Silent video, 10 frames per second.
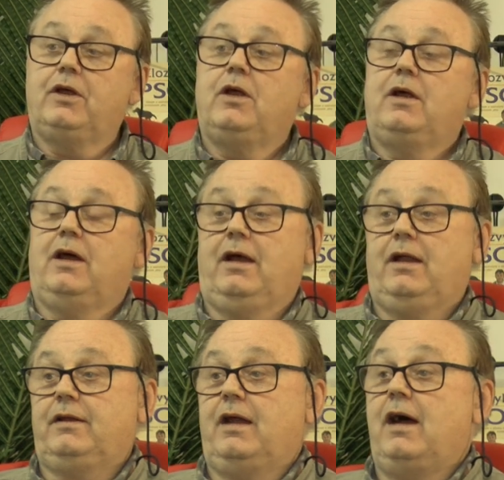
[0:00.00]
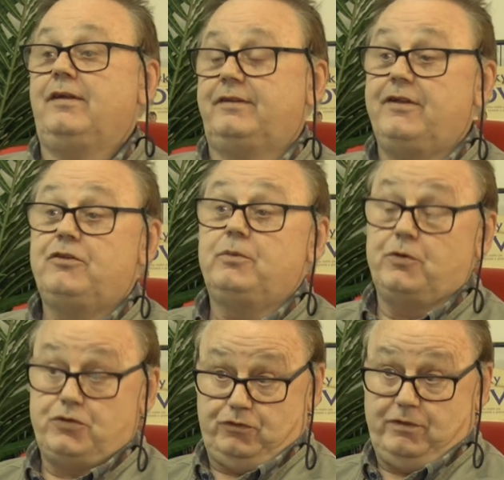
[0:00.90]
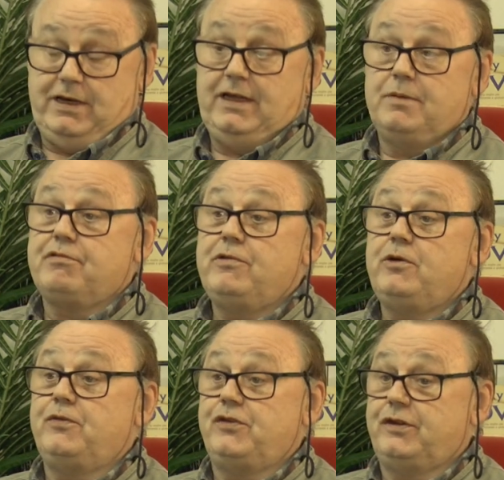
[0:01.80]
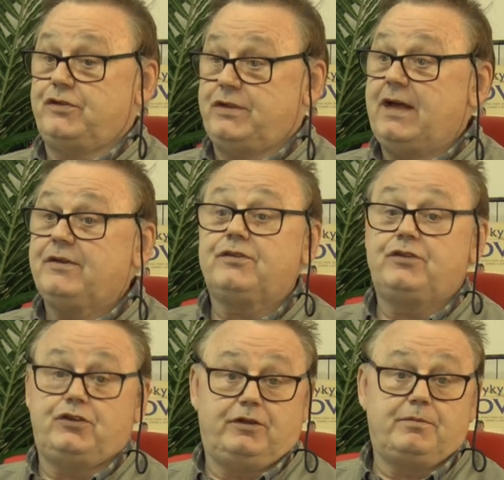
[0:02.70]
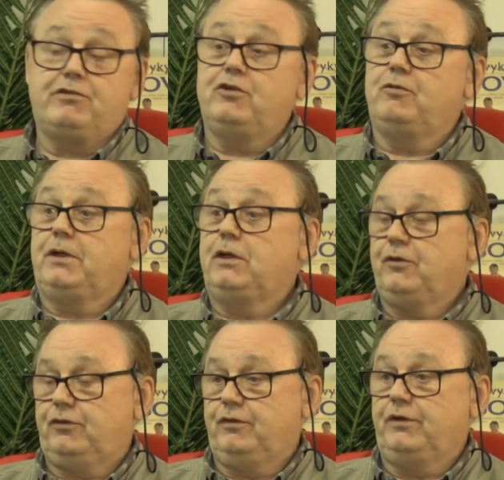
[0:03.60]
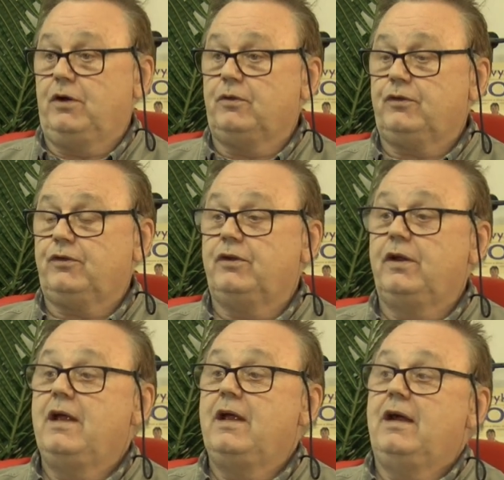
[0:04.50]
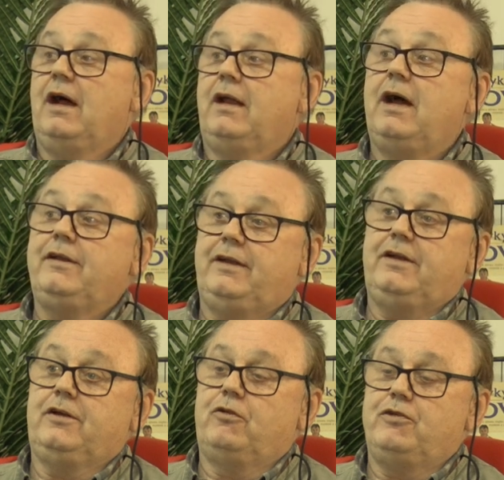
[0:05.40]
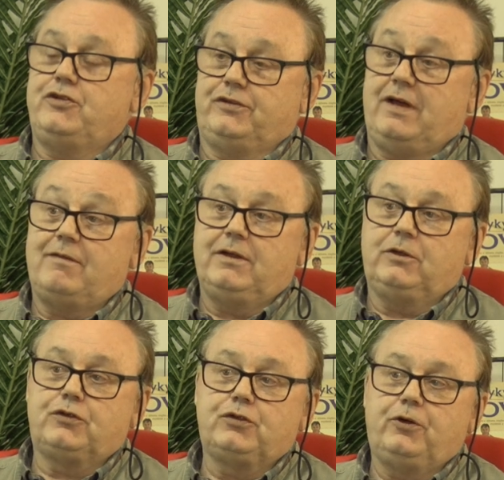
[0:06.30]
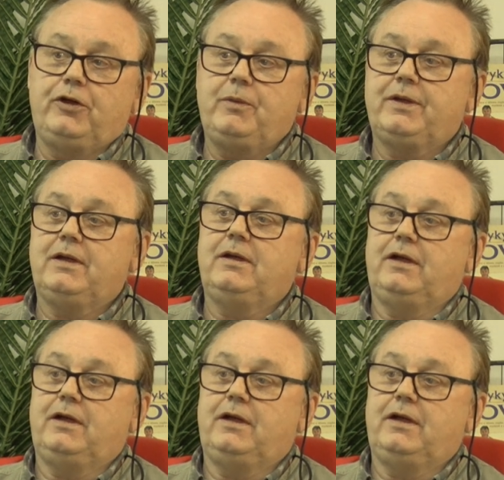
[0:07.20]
Mm. And I said to her, well, she's really improved. She says, yes, she's improved with lots of dogs. And I did encourage her to have a little toy with her,